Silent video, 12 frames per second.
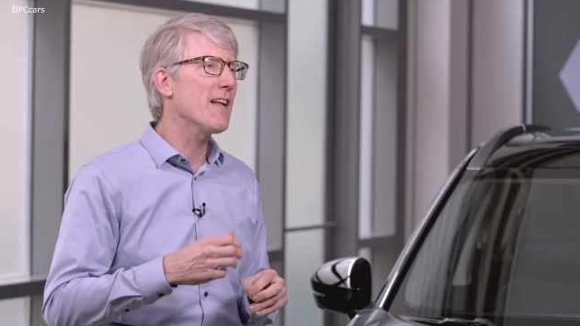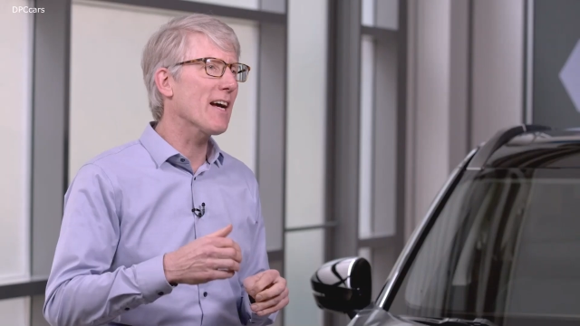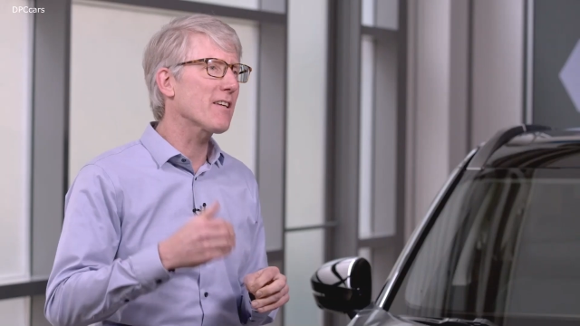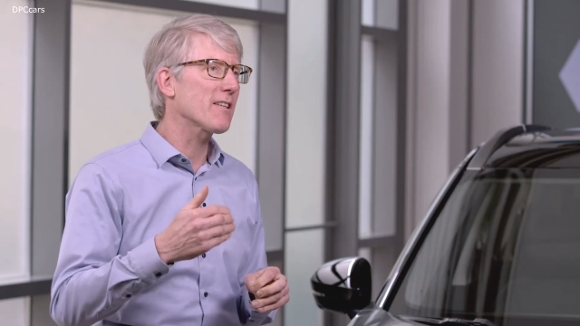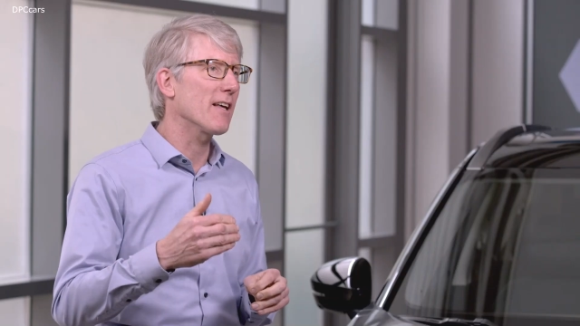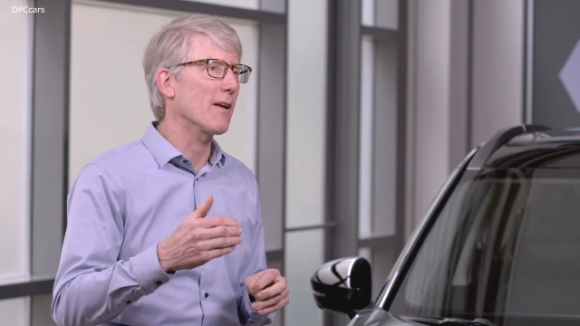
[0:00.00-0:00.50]
the
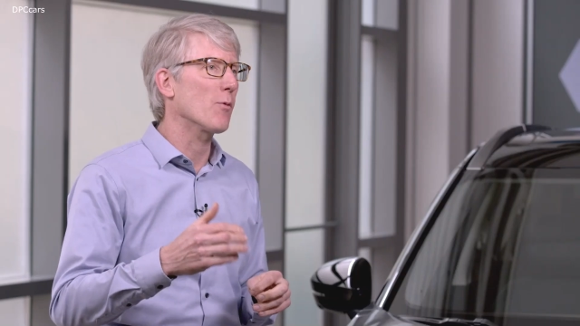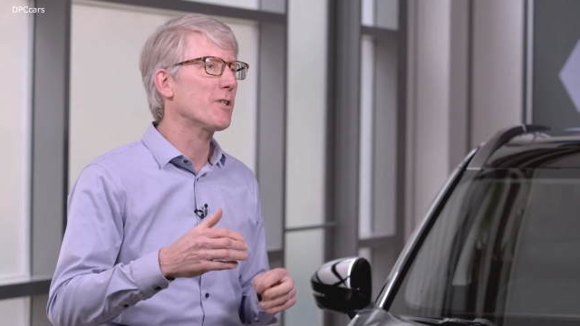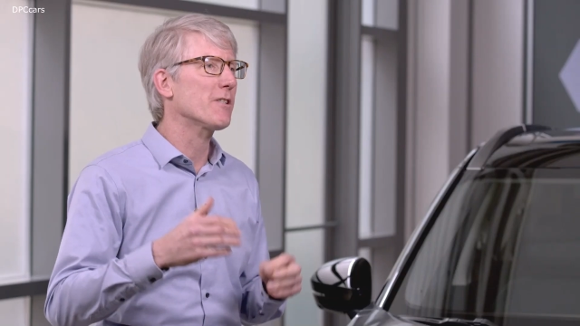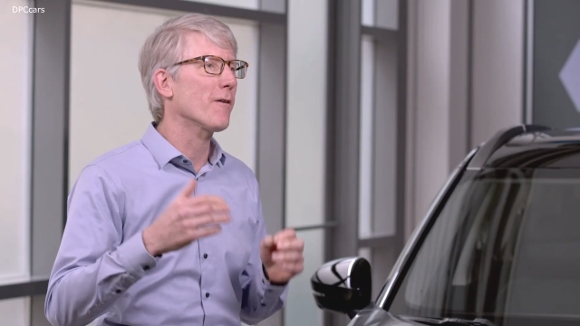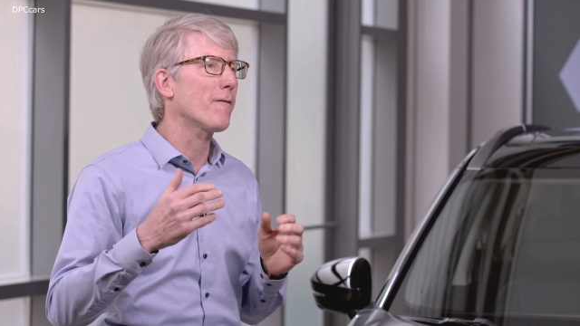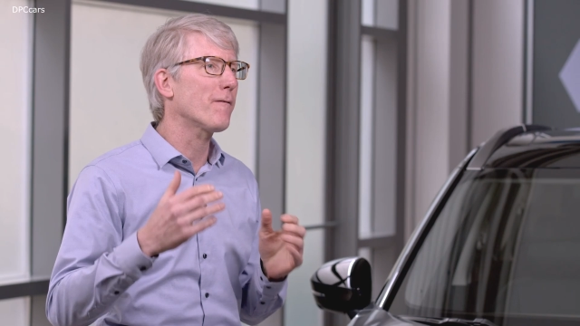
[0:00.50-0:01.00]
next thing,
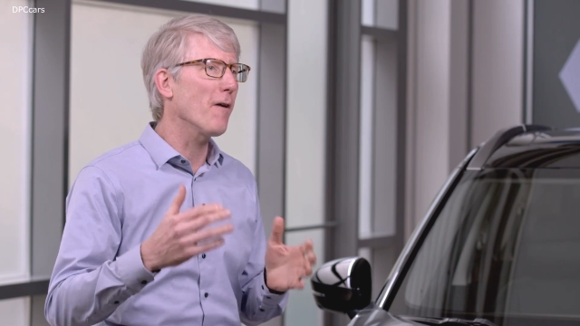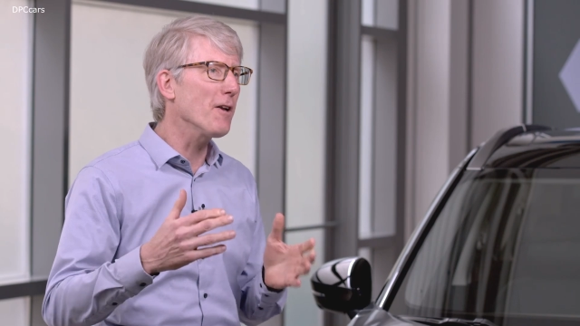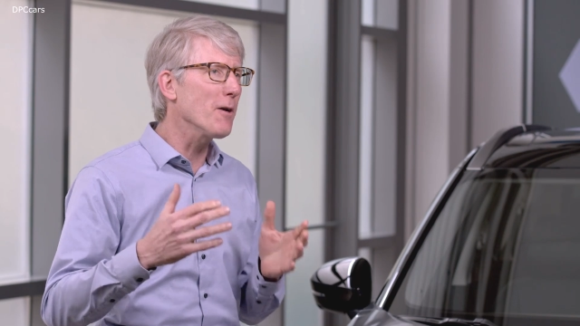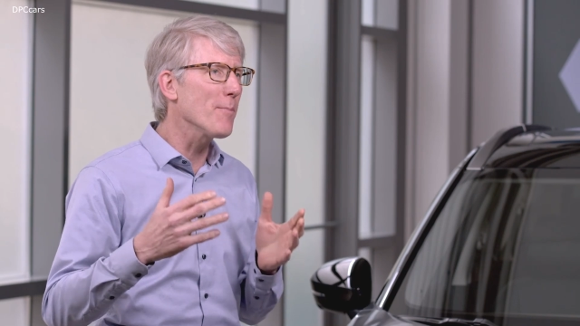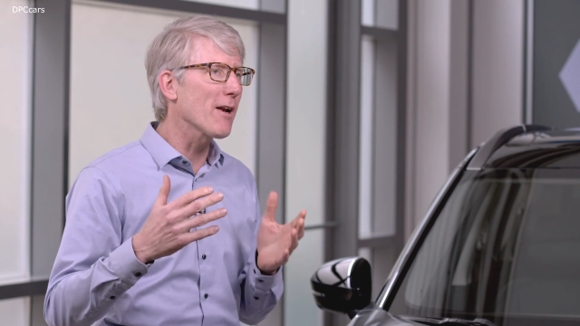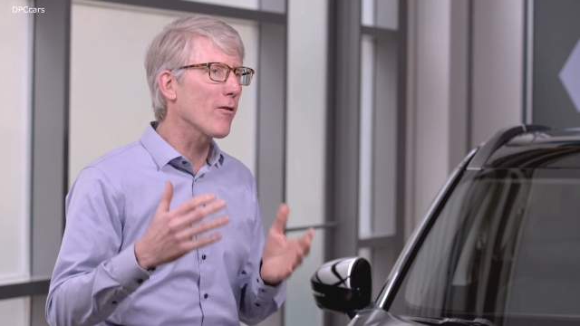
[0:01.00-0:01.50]
which is the
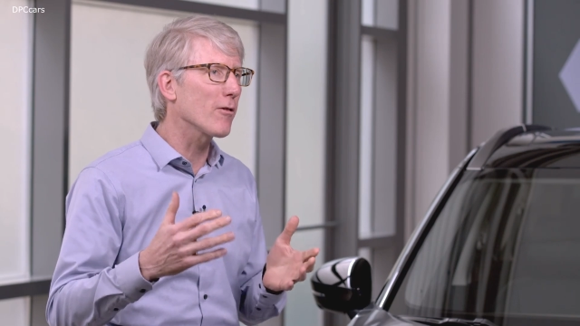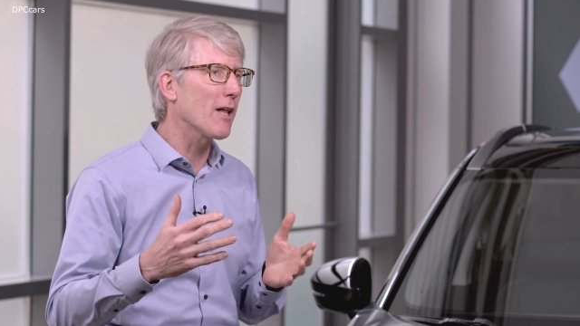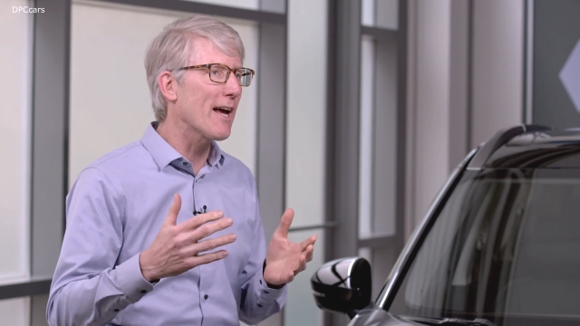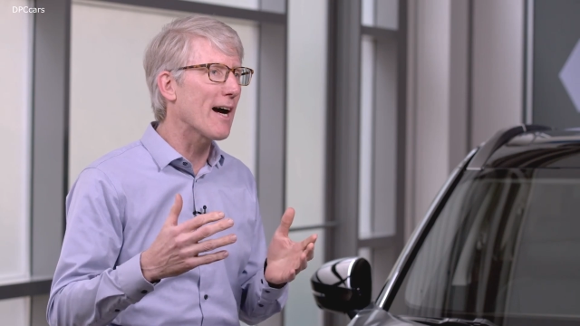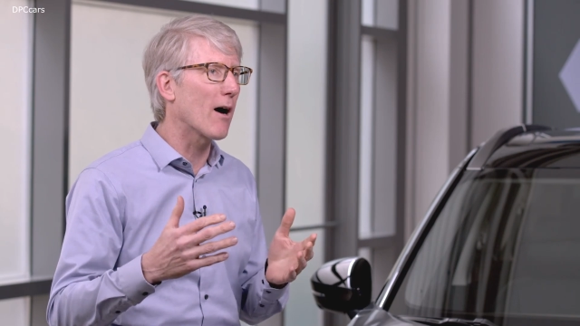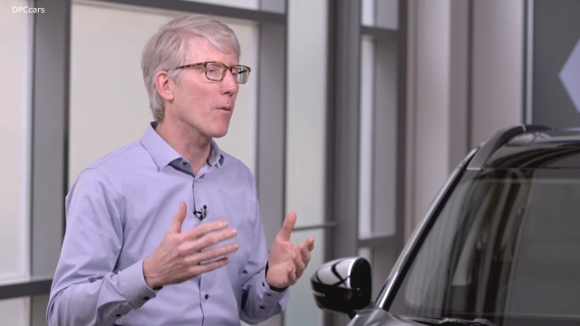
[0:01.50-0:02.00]
fundamental
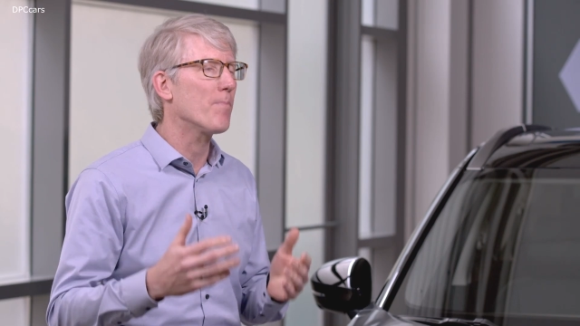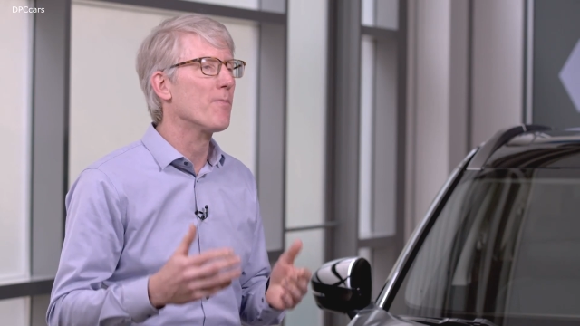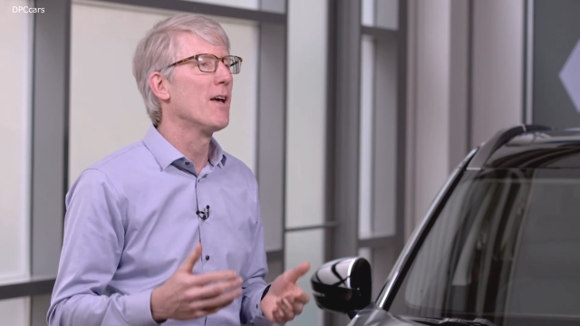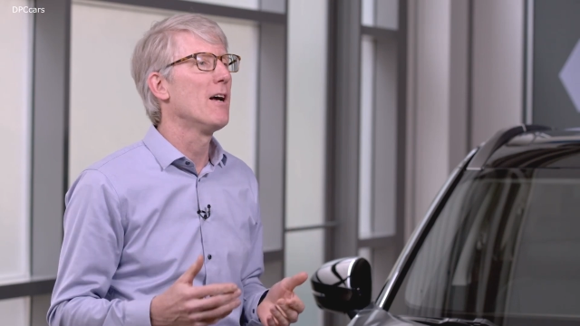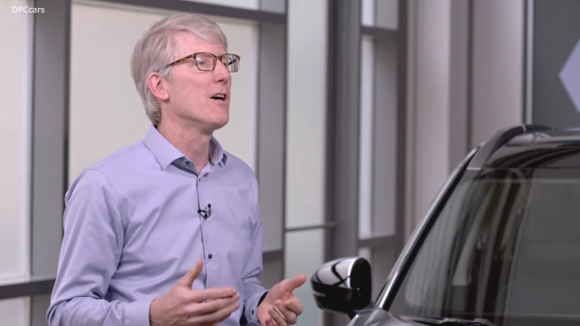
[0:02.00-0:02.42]
layout.